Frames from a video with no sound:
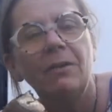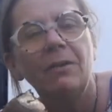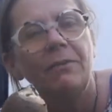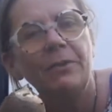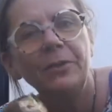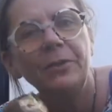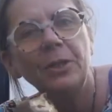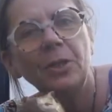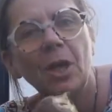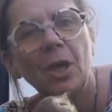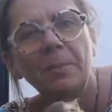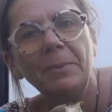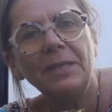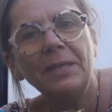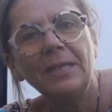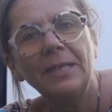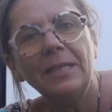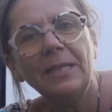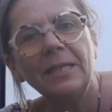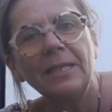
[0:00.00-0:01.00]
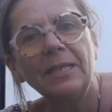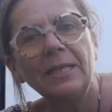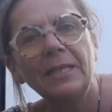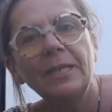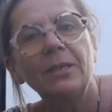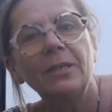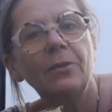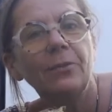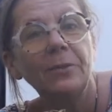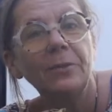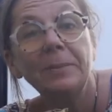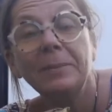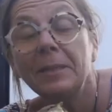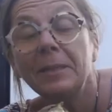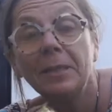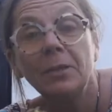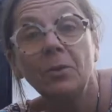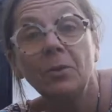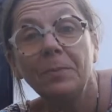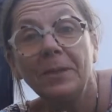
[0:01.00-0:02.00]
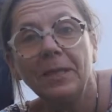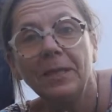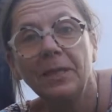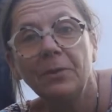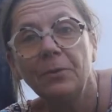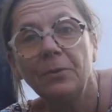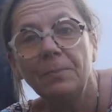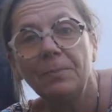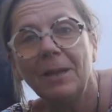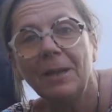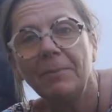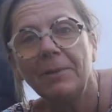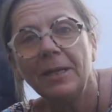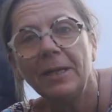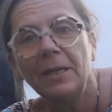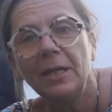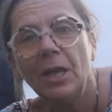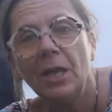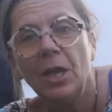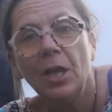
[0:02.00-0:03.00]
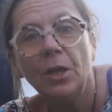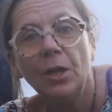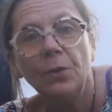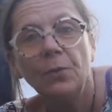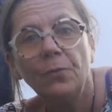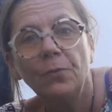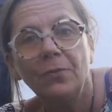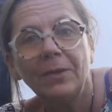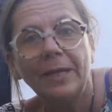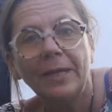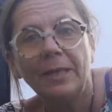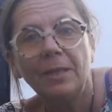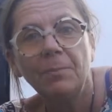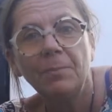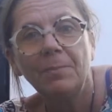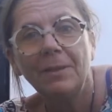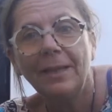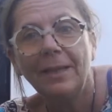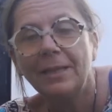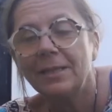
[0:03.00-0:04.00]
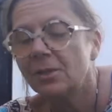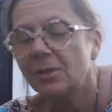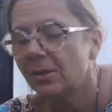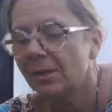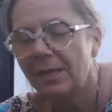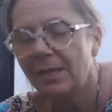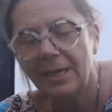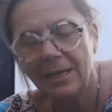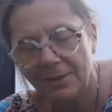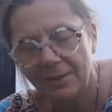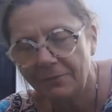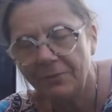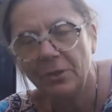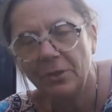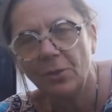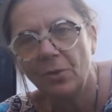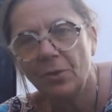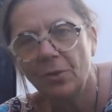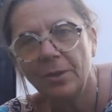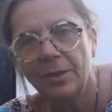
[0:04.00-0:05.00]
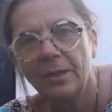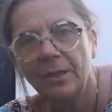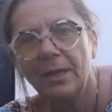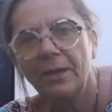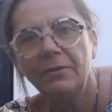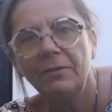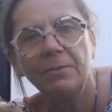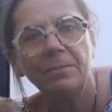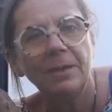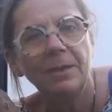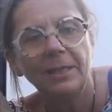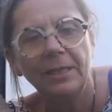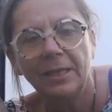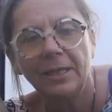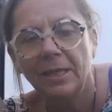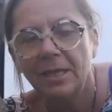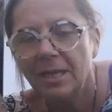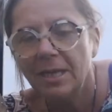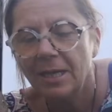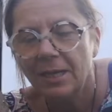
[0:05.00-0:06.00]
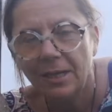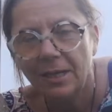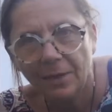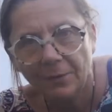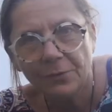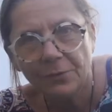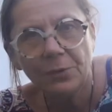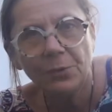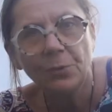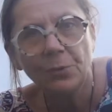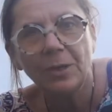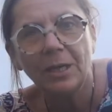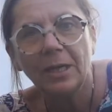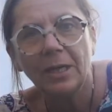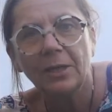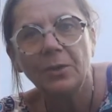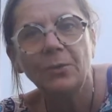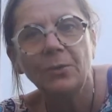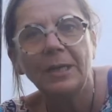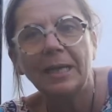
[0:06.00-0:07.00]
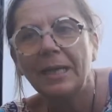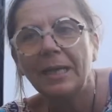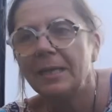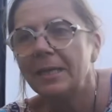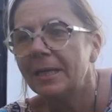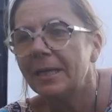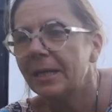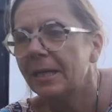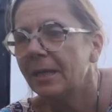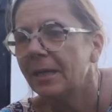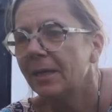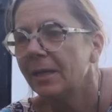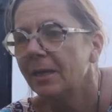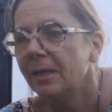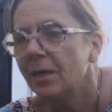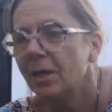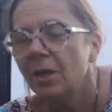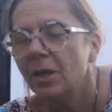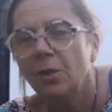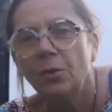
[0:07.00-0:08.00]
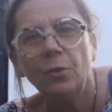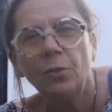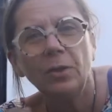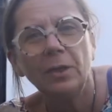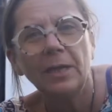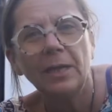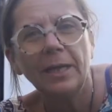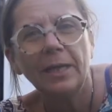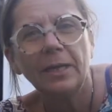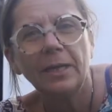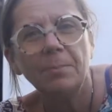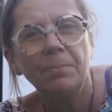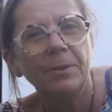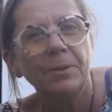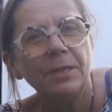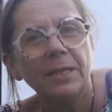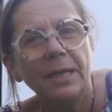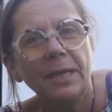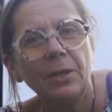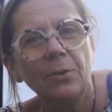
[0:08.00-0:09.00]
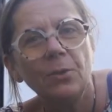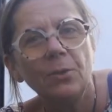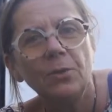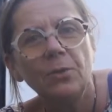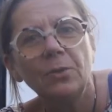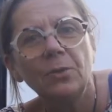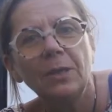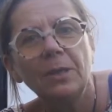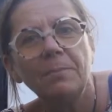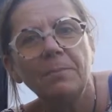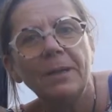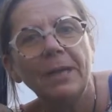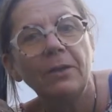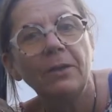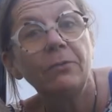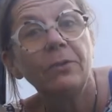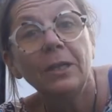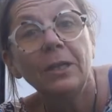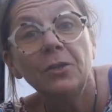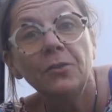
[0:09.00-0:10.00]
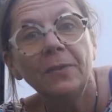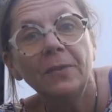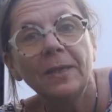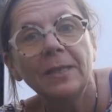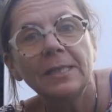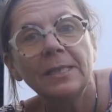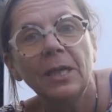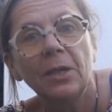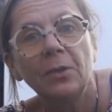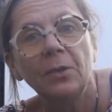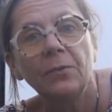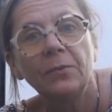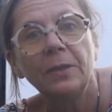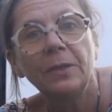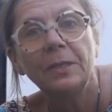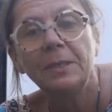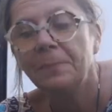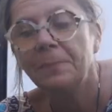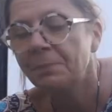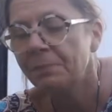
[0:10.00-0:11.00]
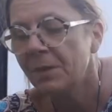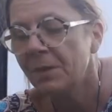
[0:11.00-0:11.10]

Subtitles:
Very common here in the Caribbean and the Dominican Republic. You find the plants on every corner. Everybody loves yucca. You can cook it like a potato. You can make French fries out of it.